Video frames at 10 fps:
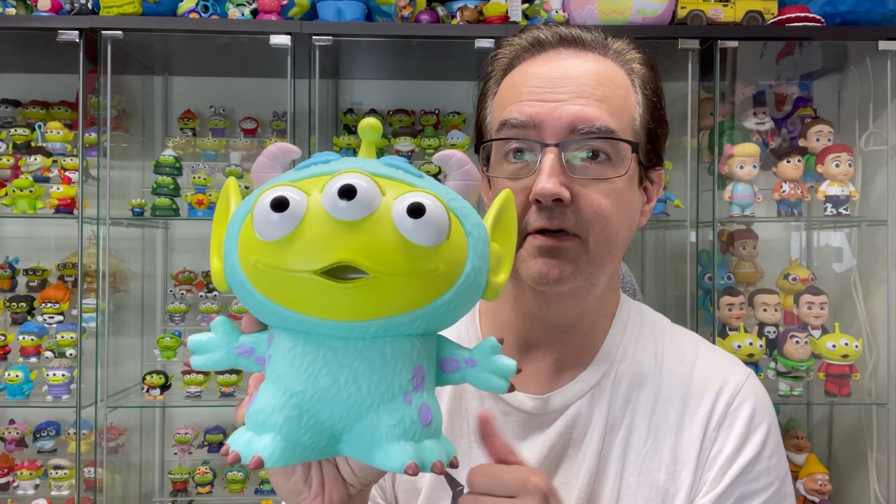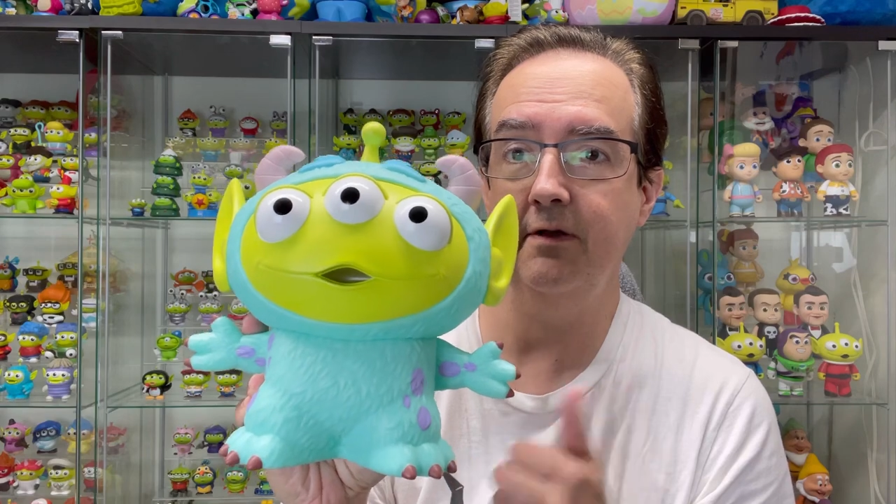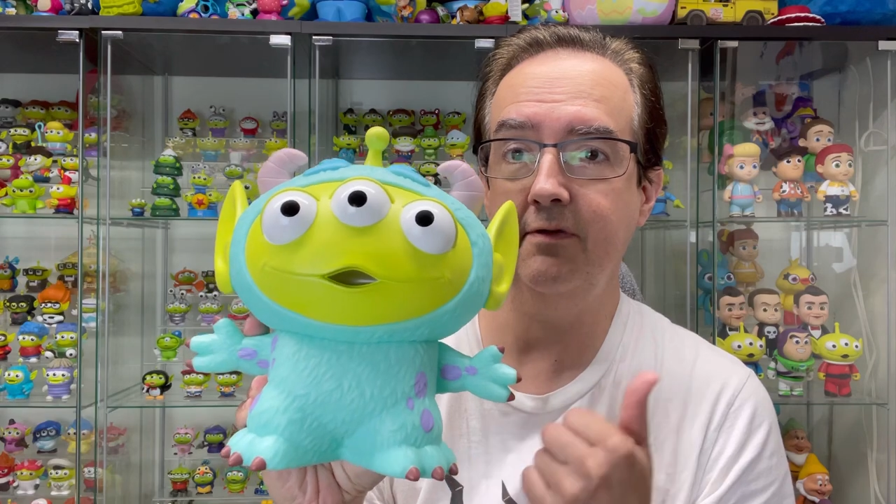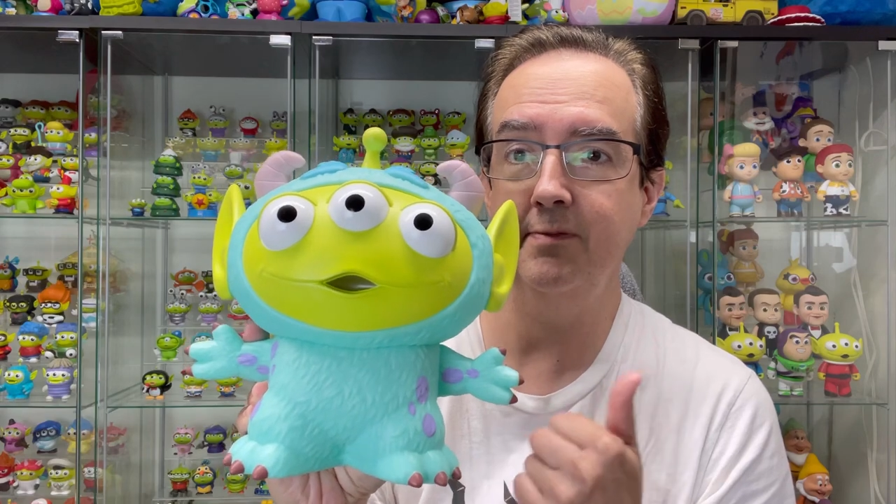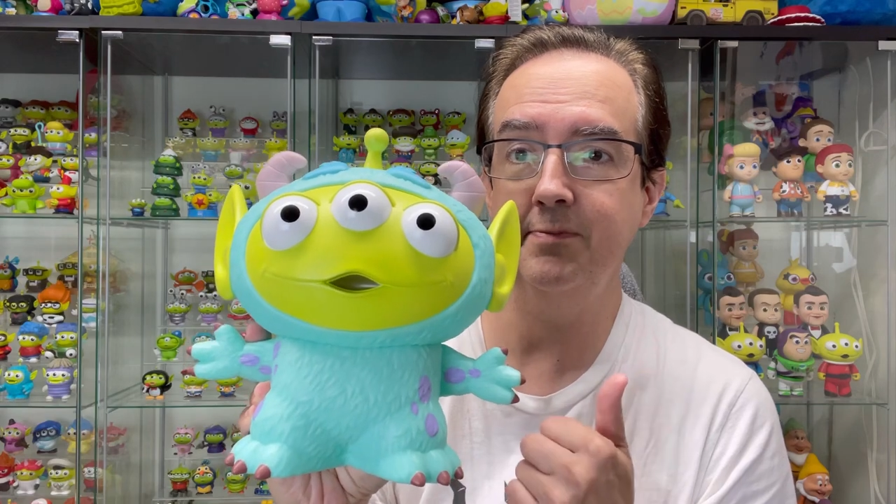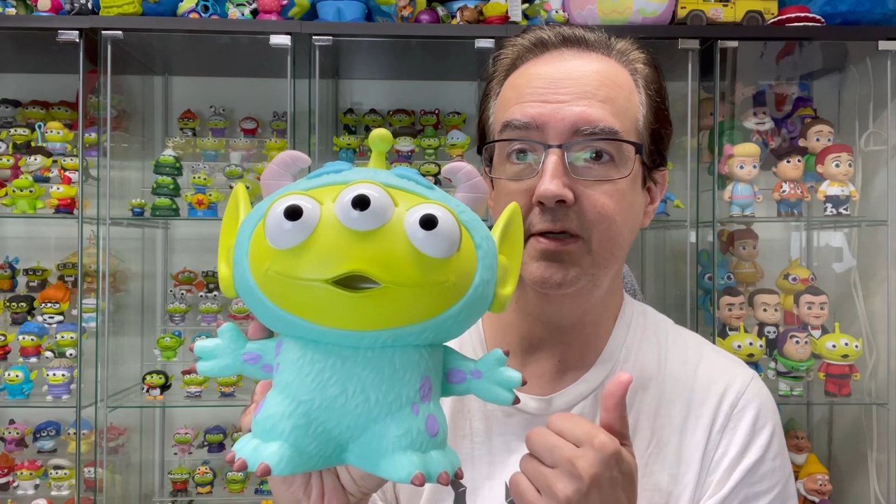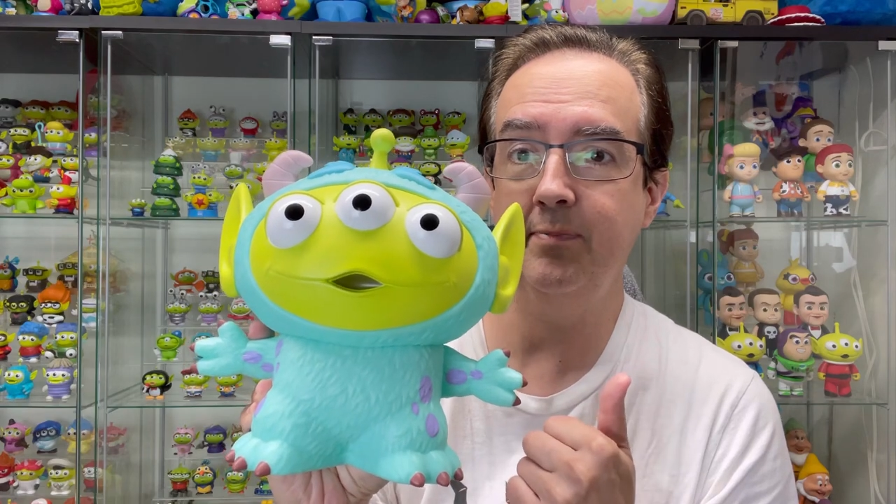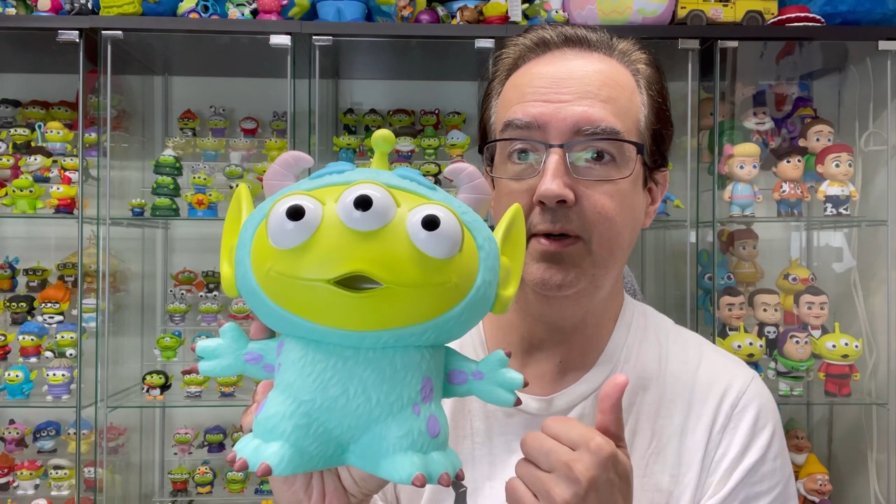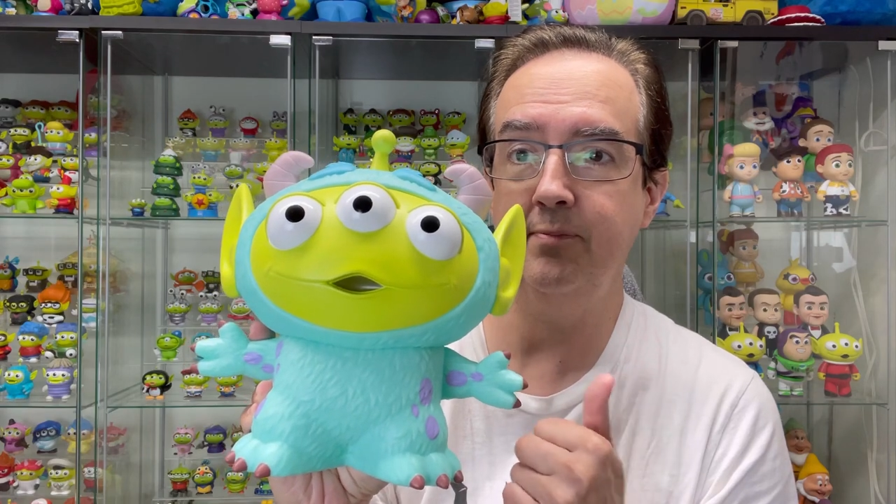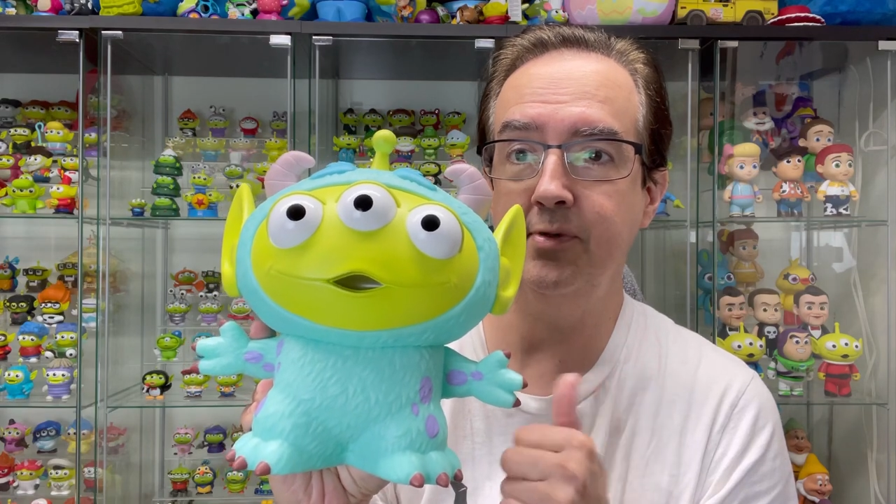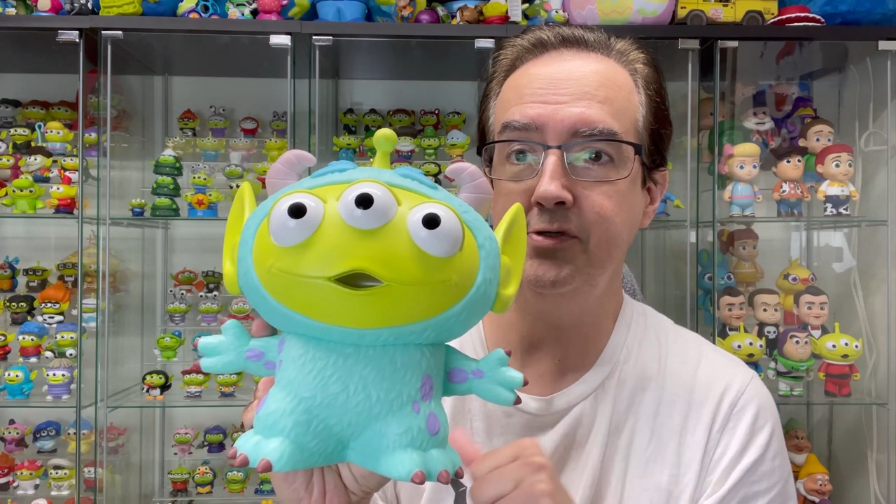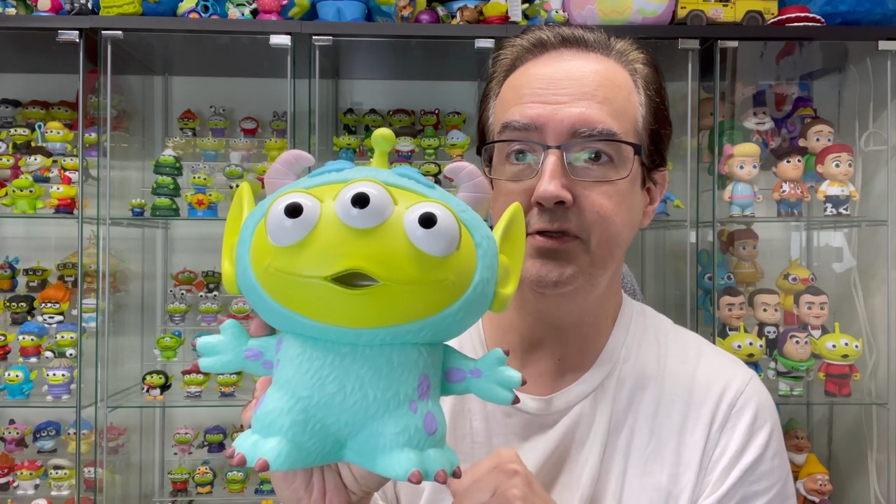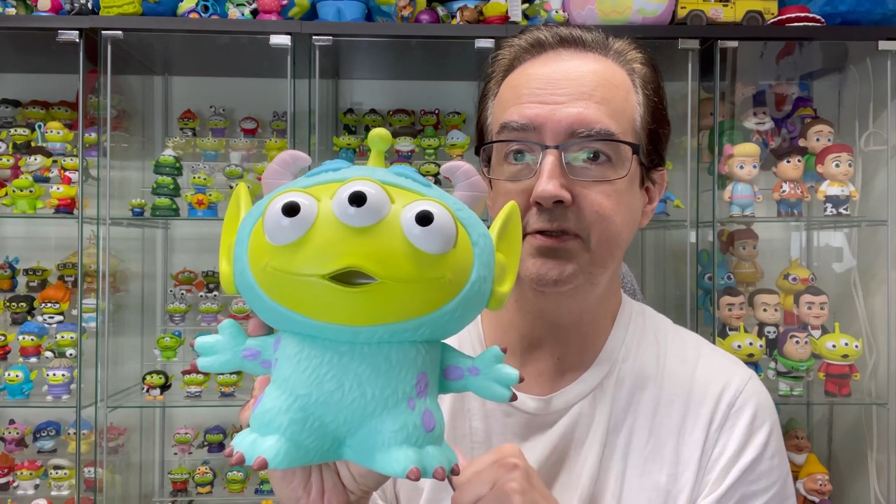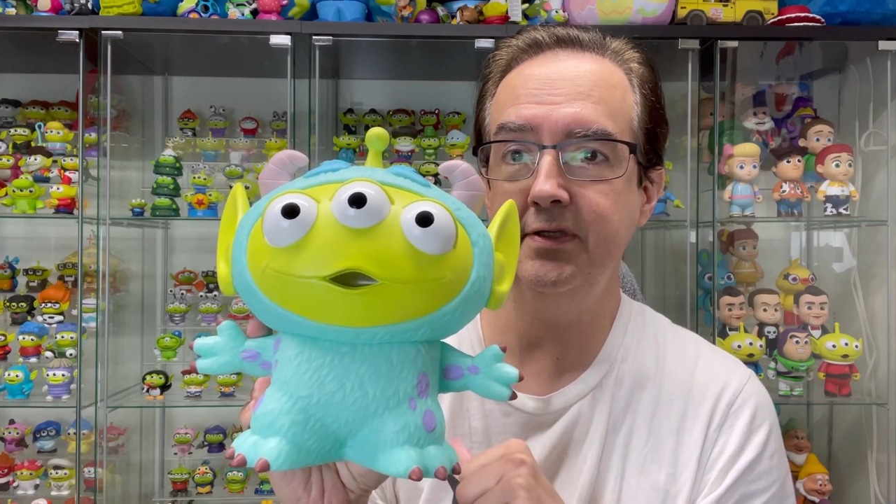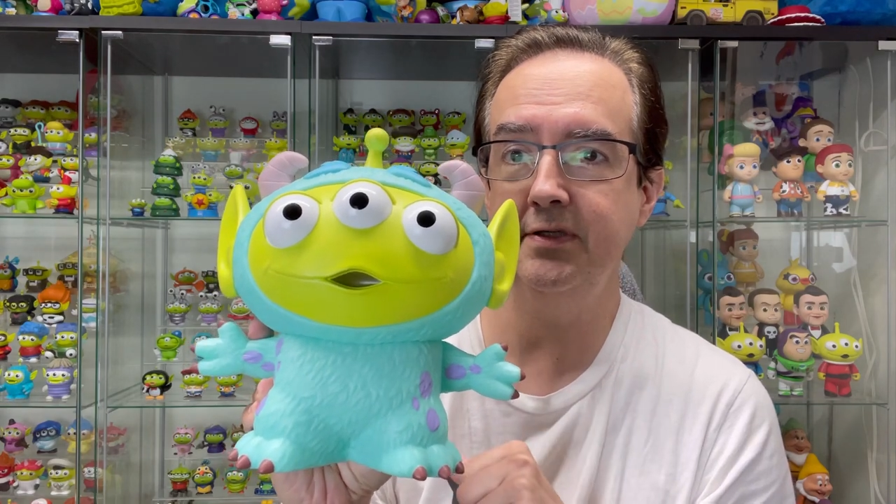a thumbs up on
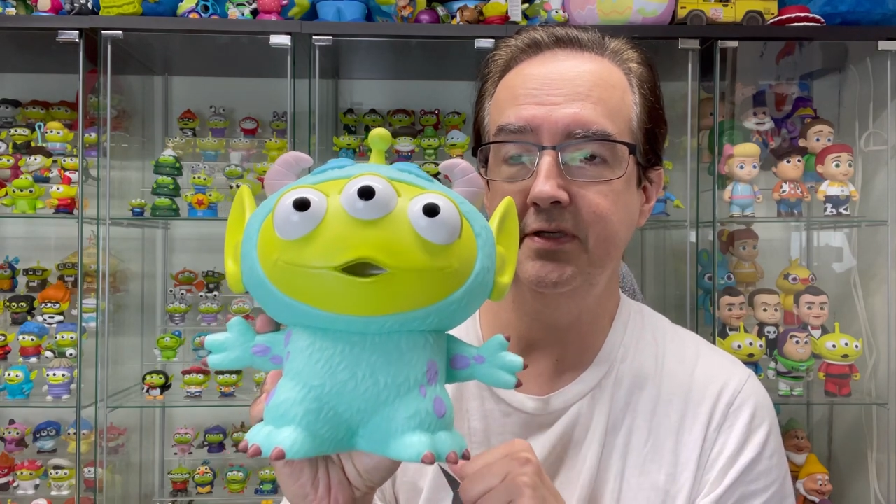purchasing.